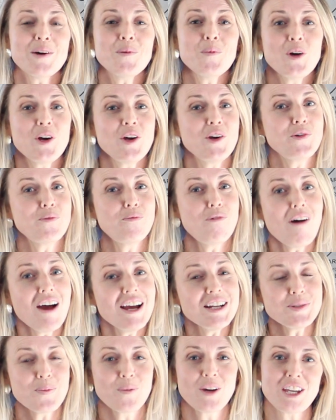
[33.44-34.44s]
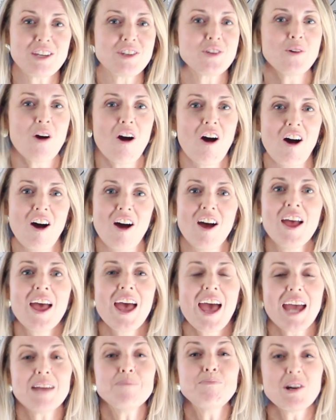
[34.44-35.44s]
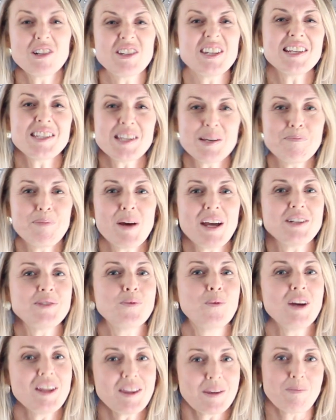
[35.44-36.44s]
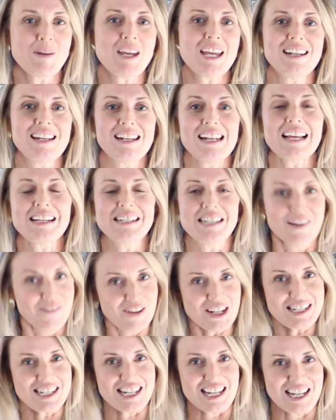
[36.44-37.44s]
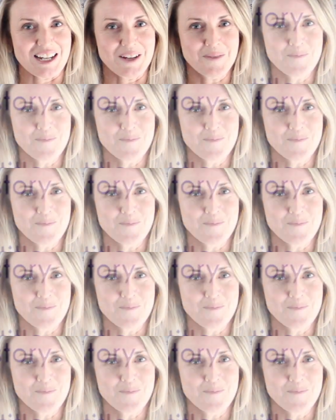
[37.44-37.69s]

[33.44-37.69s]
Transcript: a word right where you are and participate with me in an activity.